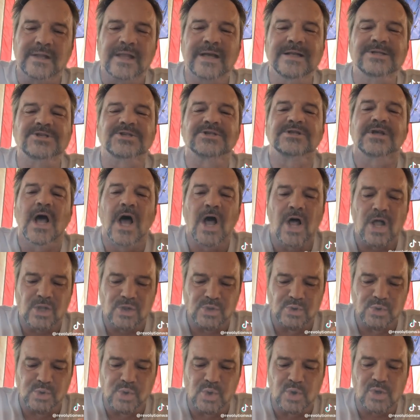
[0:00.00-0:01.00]
let's
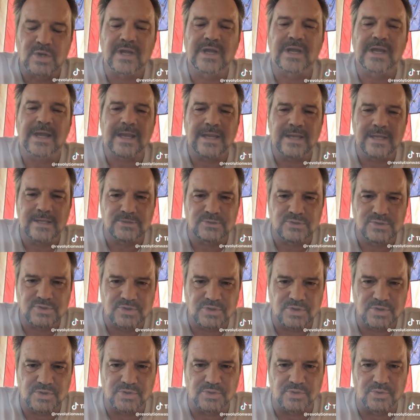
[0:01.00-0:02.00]
look
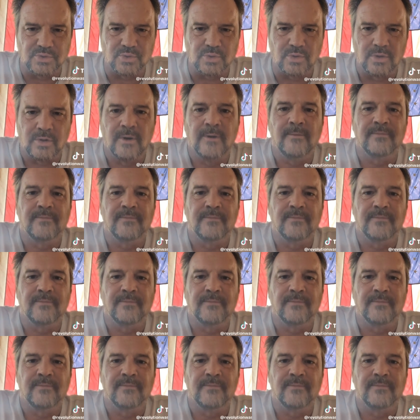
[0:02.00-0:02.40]
into